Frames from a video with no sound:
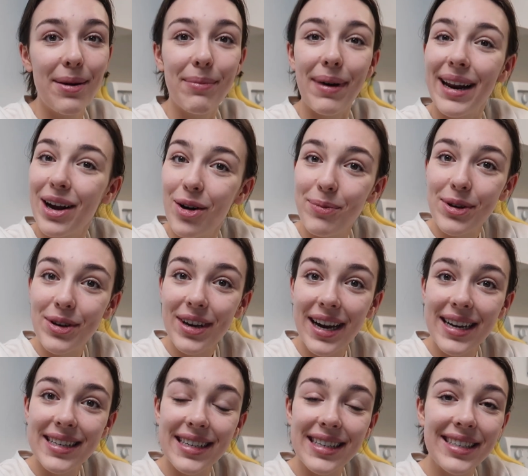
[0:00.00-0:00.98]
But I hope you
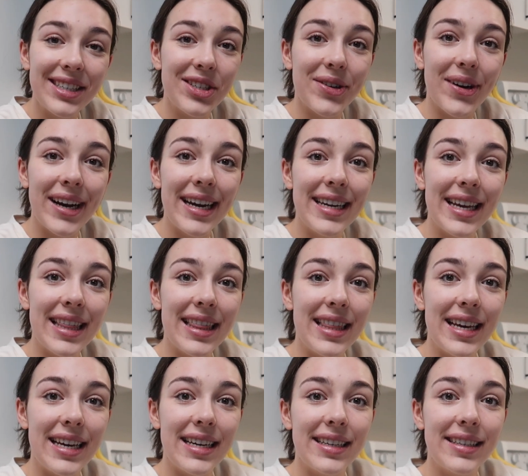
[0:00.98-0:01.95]
guys enjoyed
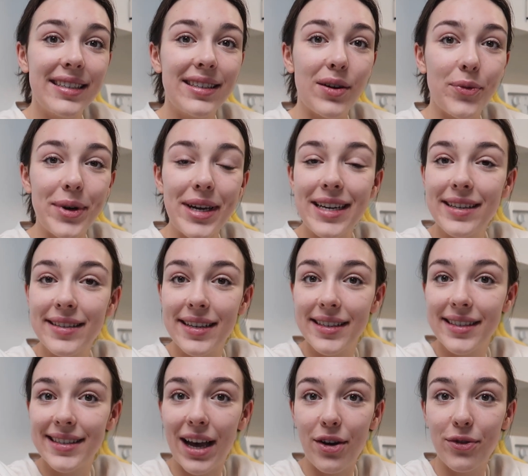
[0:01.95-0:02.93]
this week's
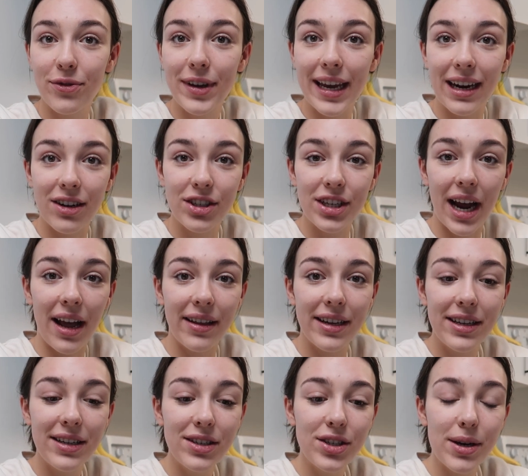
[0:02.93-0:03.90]
self-care
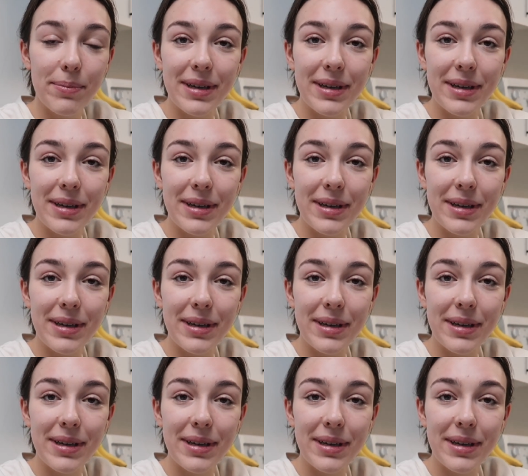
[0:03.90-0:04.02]
challenge.